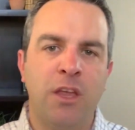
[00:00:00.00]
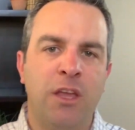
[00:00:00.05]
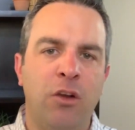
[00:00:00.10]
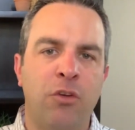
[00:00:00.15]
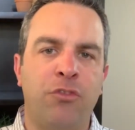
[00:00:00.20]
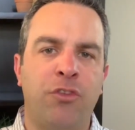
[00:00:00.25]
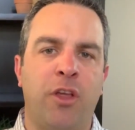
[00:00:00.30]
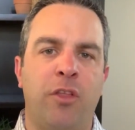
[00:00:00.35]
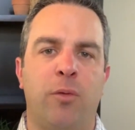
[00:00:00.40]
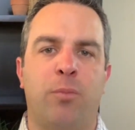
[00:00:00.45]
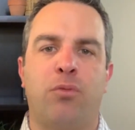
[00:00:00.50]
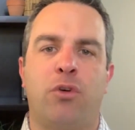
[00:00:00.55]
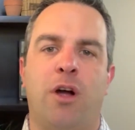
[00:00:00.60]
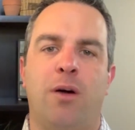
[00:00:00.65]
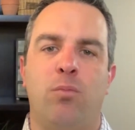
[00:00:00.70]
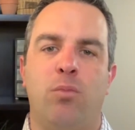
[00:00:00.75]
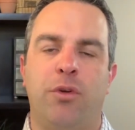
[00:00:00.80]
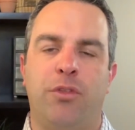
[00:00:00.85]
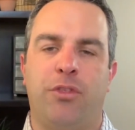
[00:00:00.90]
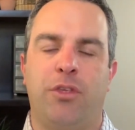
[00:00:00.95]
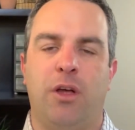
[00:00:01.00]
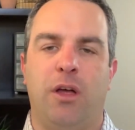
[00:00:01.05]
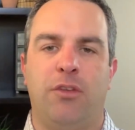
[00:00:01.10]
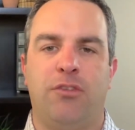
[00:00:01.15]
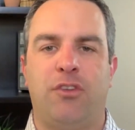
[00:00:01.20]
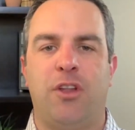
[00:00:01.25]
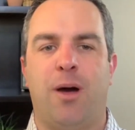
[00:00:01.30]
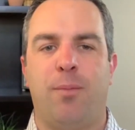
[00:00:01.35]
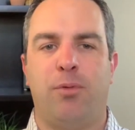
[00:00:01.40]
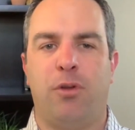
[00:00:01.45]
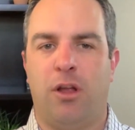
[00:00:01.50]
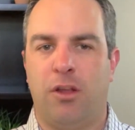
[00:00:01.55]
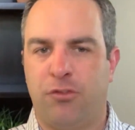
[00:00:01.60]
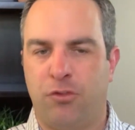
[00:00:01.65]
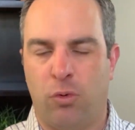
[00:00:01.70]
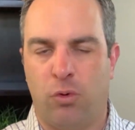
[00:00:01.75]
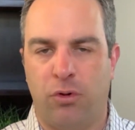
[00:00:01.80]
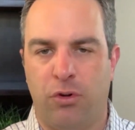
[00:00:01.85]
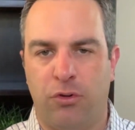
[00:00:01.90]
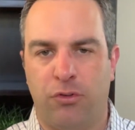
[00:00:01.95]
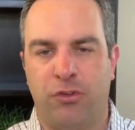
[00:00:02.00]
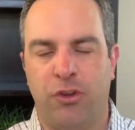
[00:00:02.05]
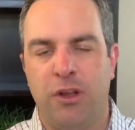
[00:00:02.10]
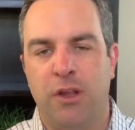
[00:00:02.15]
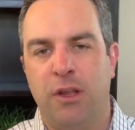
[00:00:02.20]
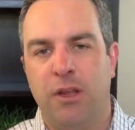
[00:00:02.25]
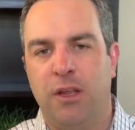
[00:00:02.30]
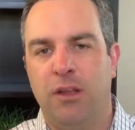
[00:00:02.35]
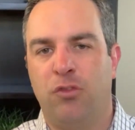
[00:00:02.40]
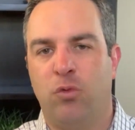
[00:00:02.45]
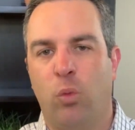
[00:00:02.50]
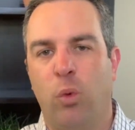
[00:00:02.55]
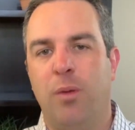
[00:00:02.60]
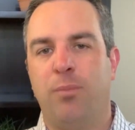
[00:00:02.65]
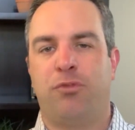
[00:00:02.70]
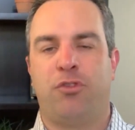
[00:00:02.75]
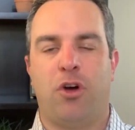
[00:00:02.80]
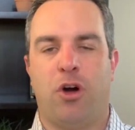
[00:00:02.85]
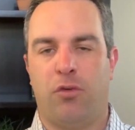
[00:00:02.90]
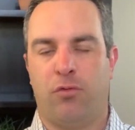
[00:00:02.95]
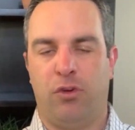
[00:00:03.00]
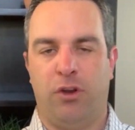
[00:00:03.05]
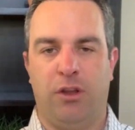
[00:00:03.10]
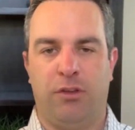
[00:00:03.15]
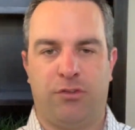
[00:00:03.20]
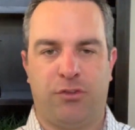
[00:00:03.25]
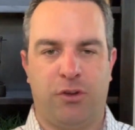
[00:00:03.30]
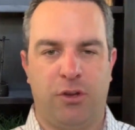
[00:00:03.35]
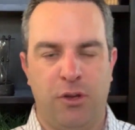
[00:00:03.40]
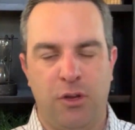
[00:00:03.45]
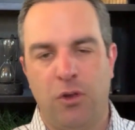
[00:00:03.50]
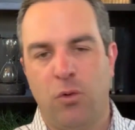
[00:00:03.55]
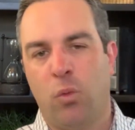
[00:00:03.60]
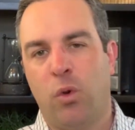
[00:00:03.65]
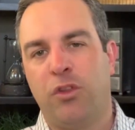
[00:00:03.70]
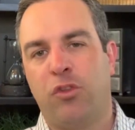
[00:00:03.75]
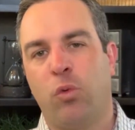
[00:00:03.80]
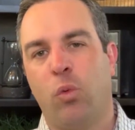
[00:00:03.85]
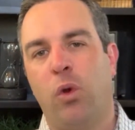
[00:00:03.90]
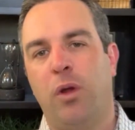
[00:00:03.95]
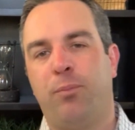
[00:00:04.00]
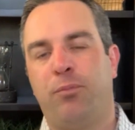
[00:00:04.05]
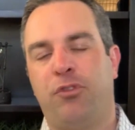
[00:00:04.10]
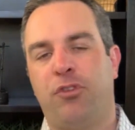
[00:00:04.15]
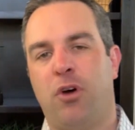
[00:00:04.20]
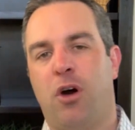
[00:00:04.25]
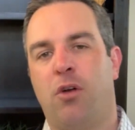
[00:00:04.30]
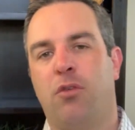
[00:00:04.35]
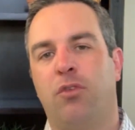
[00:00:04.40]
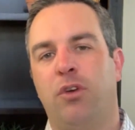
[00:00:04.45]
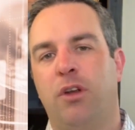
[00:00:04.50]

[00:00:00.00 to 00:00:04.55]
Here's the other problem with stop loss orders is whipsaw risk. What's whipsaw